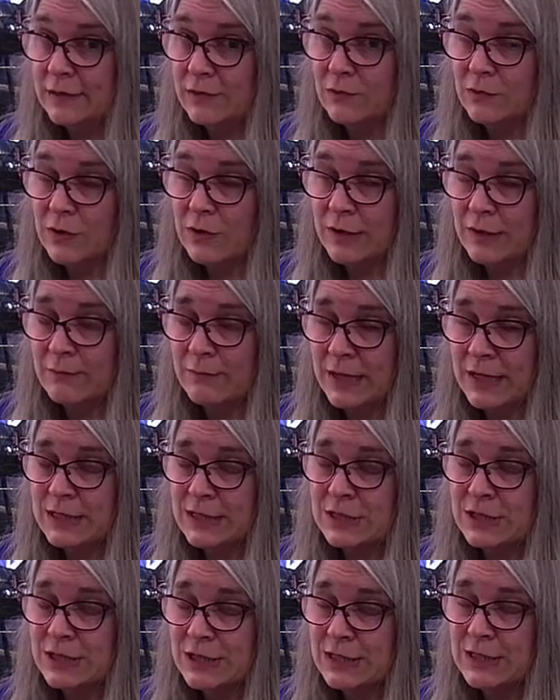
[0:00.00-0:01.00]
in an organ
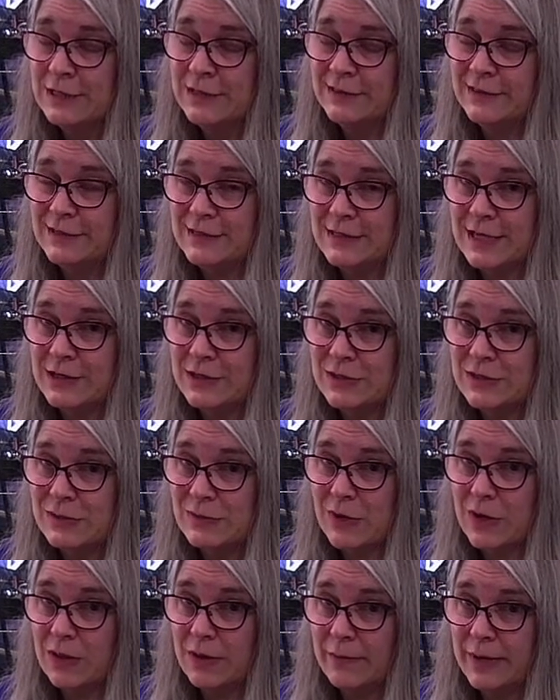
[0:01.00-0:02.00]
bench that tells
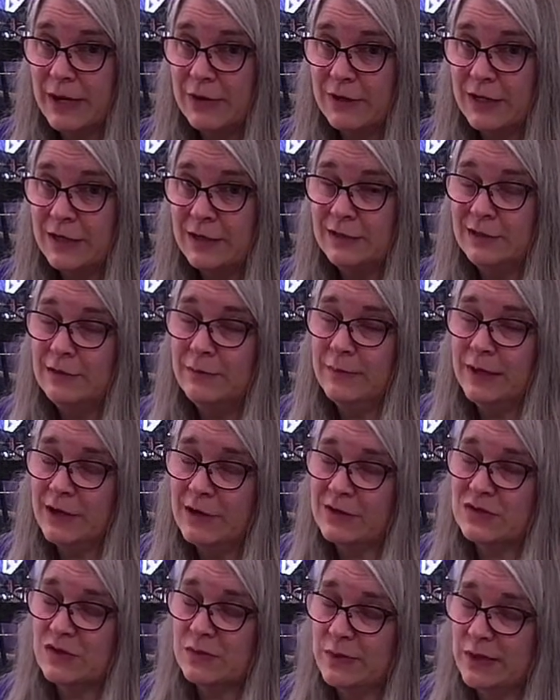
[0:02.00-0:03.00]
you all about it. You may
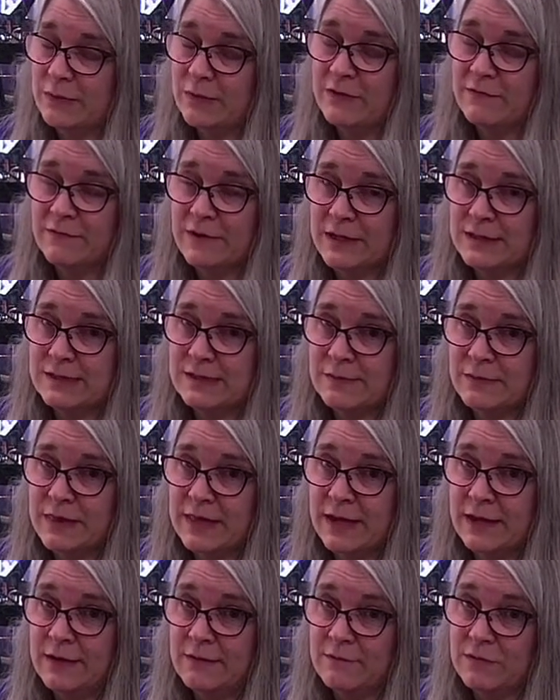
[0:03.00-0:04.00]
also be able to find some
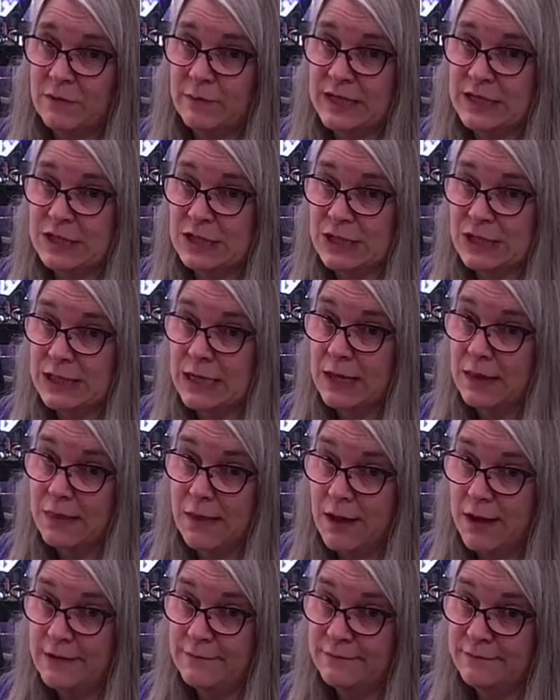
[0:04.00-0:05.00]
of that information
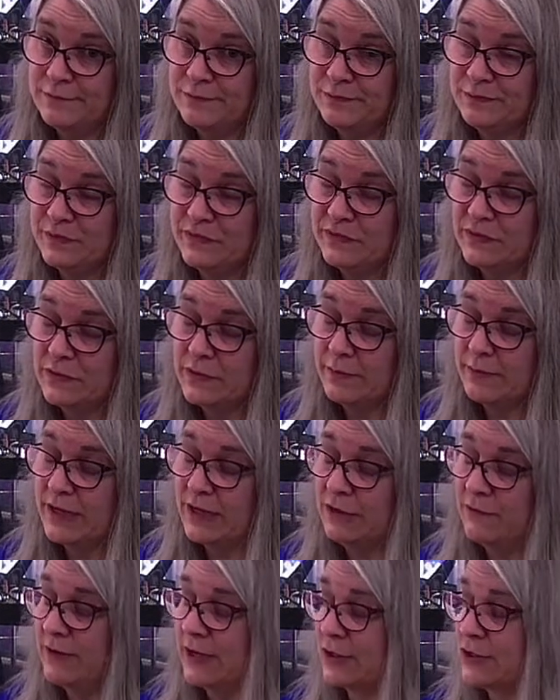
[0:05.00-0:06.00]
online from the
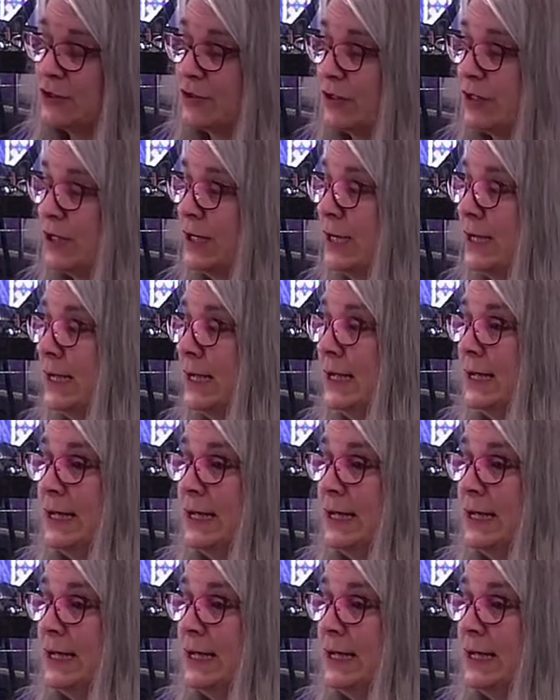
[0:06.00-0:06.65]
manufacturer.